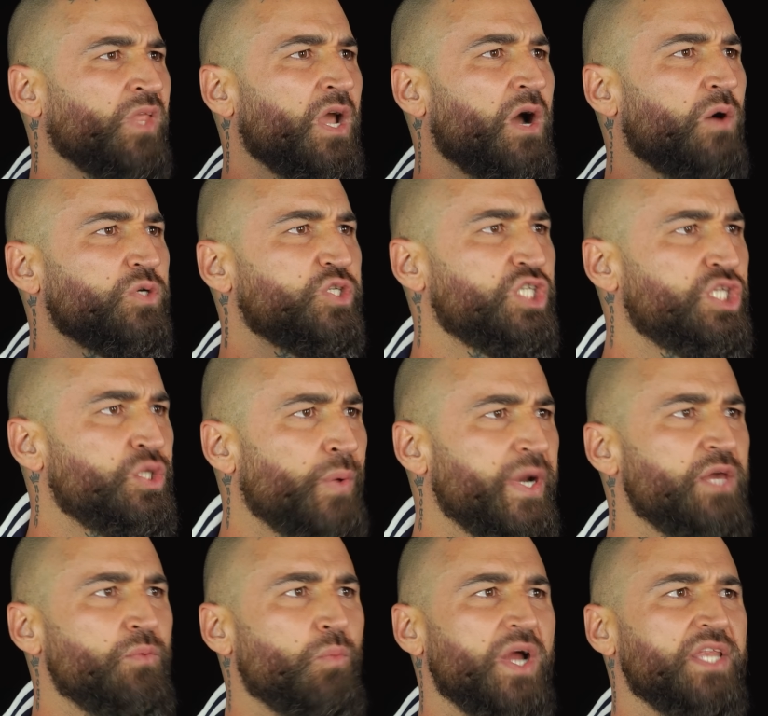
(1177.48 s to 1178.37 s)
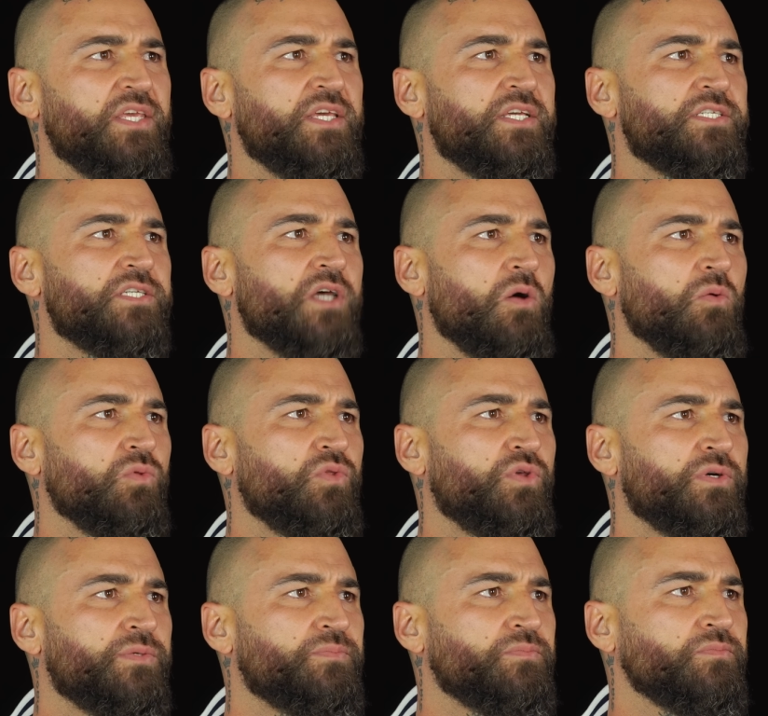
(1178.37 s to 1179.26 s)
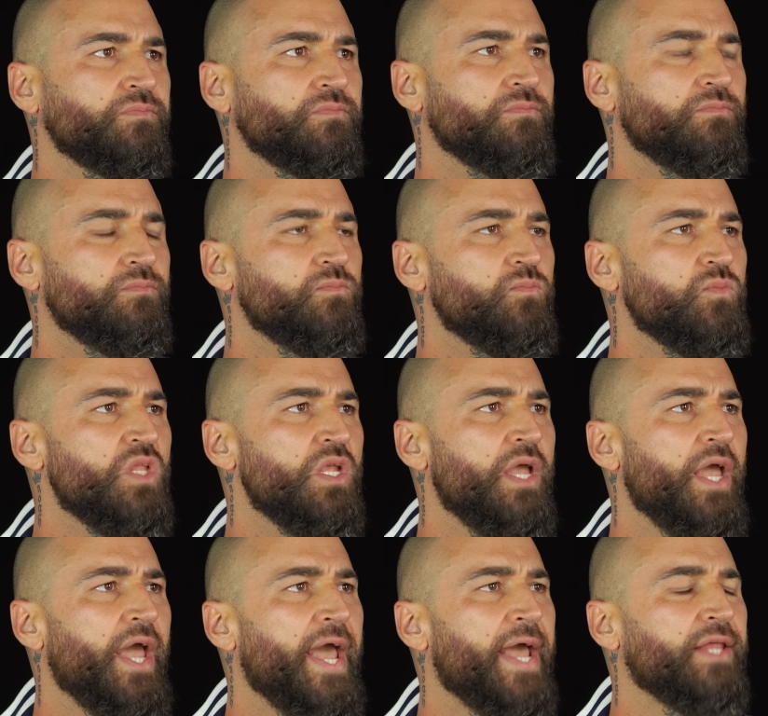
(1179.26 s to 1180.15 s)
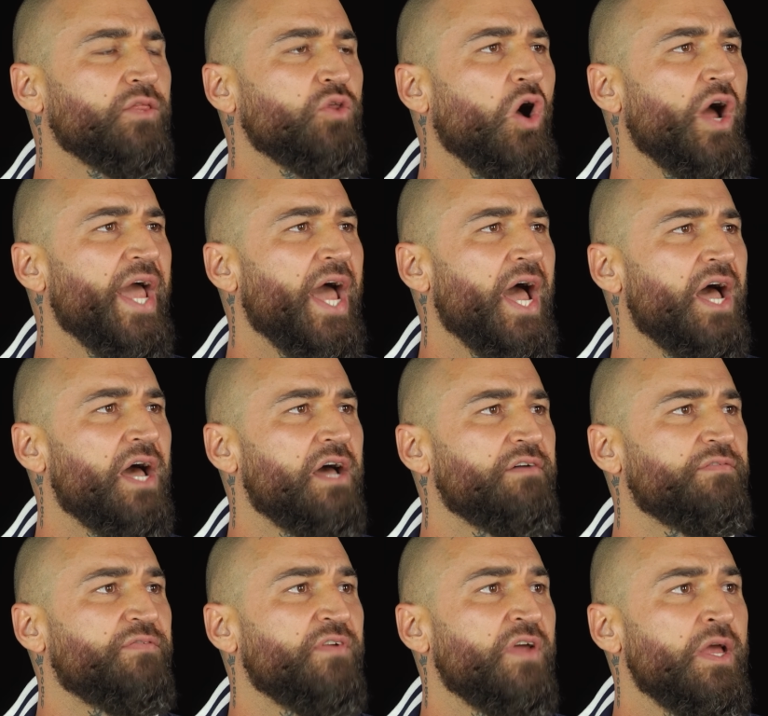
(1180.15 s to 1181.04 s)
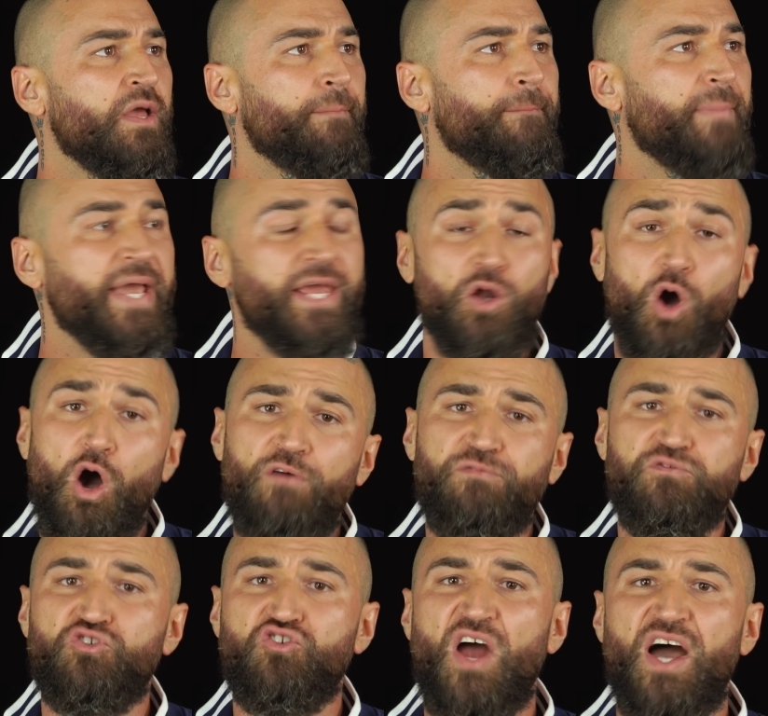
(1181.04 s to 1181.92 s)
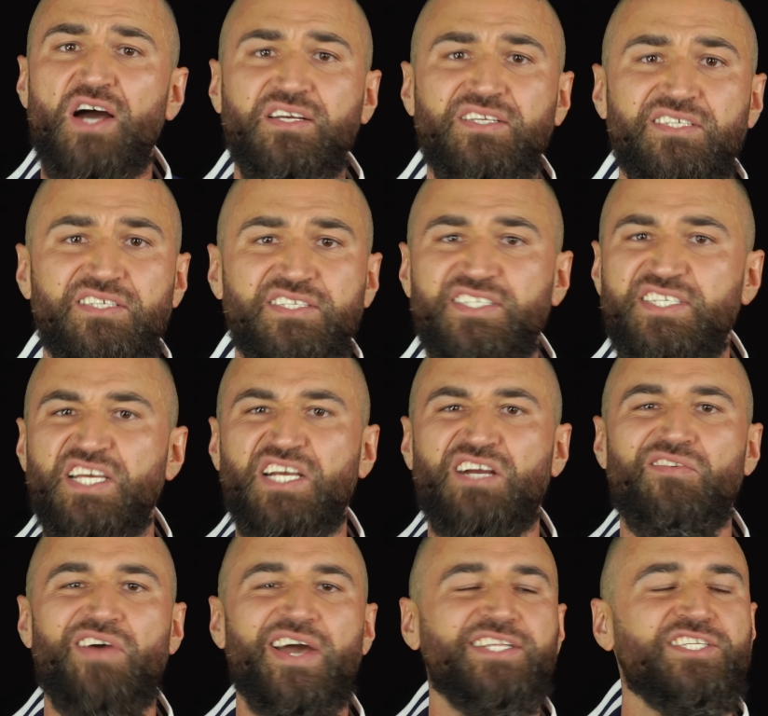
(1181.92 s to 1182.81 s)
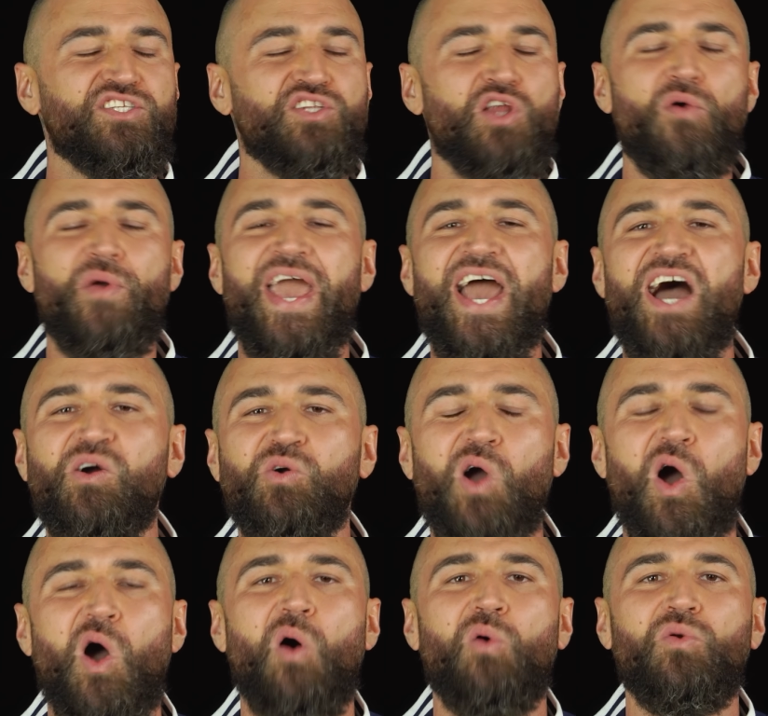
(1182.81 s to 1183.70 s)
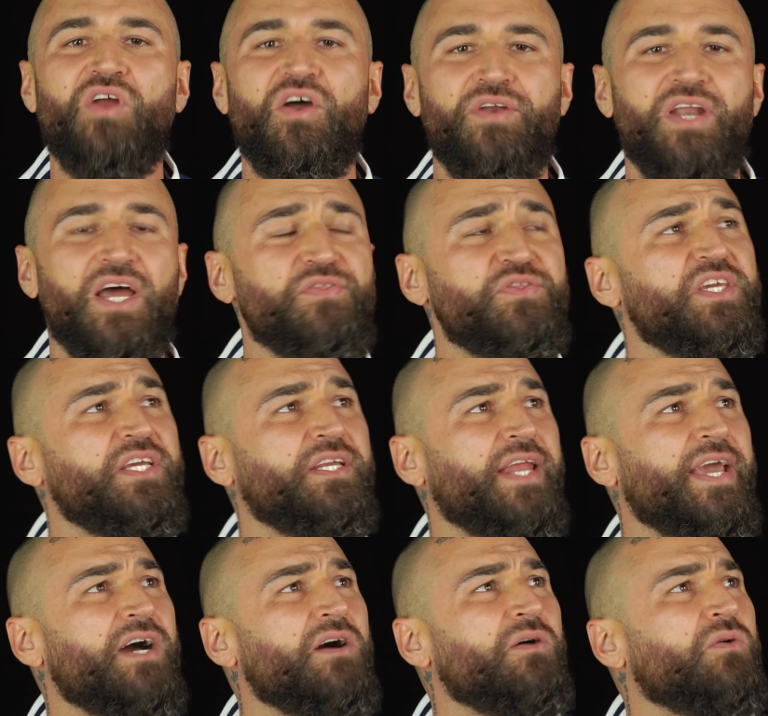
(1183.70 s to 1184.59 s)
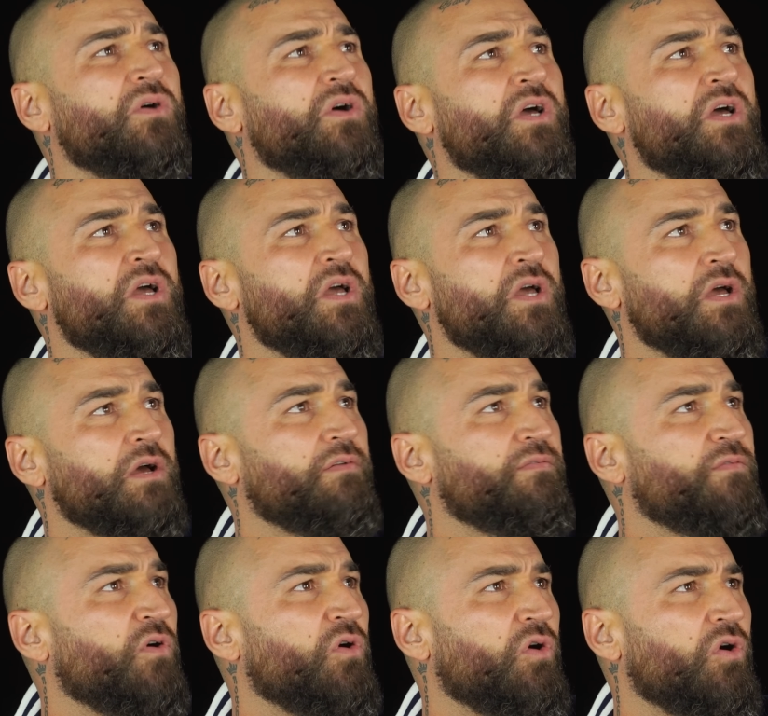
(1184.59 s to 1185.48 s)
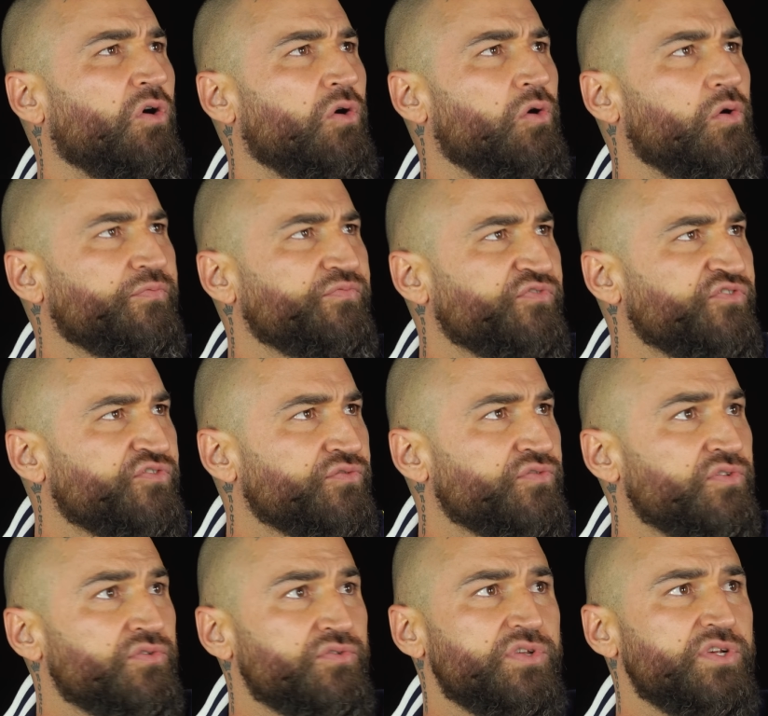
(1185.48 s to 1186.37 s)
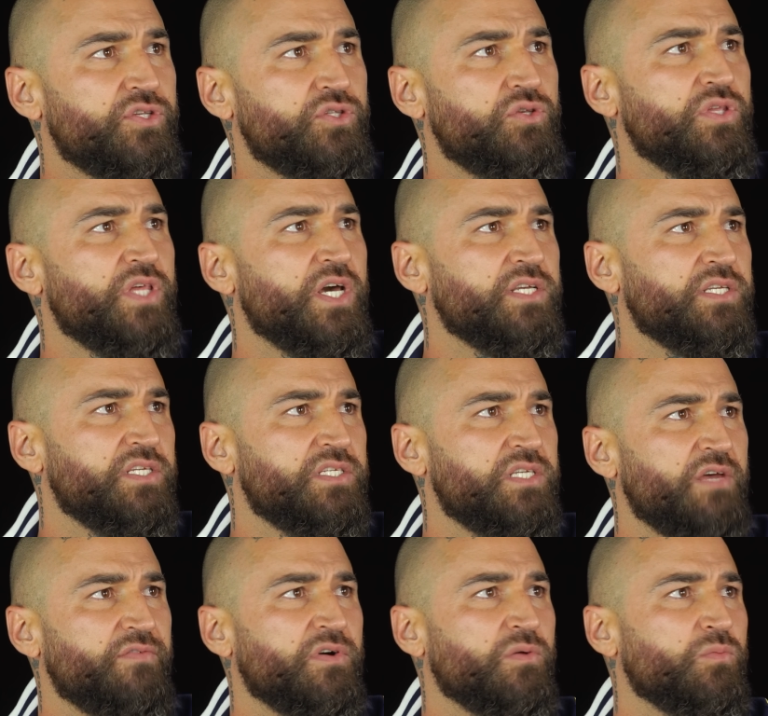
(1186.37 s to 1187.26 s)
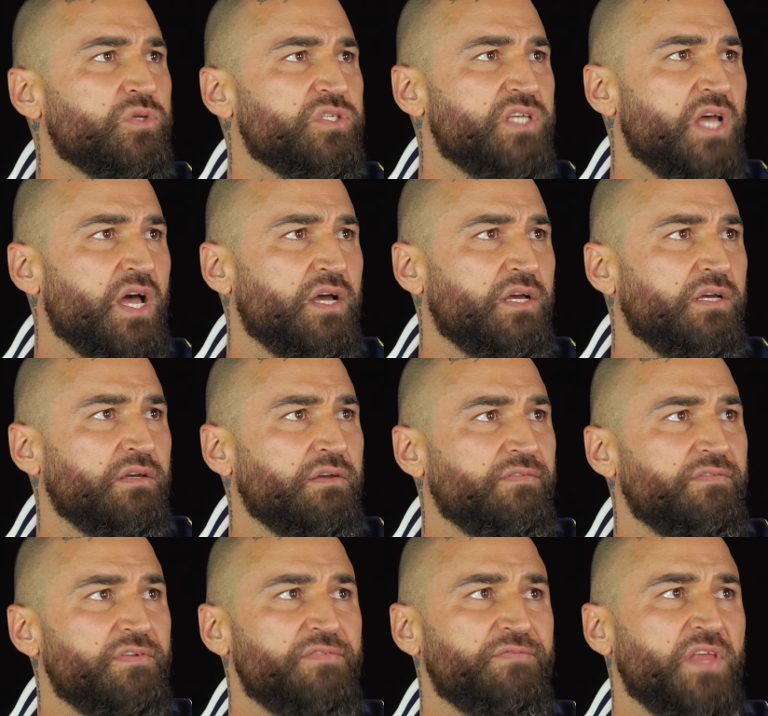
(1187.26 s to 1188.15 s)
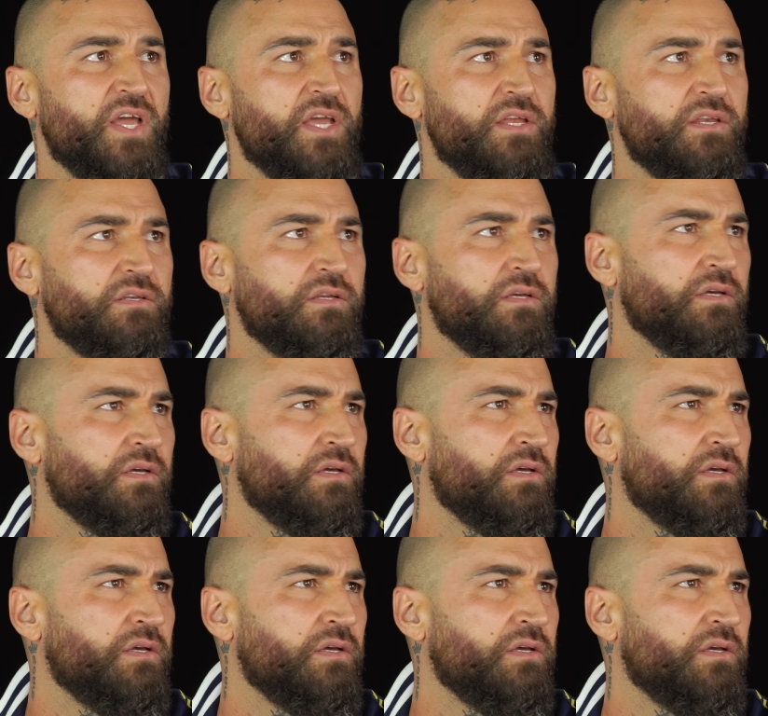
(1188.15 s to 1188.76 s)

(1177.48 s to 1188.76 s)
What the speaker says: I was 21 years old. And I have been off drugs, cigarettes, no alcohol, no nothing now since 2007. What's that? 15,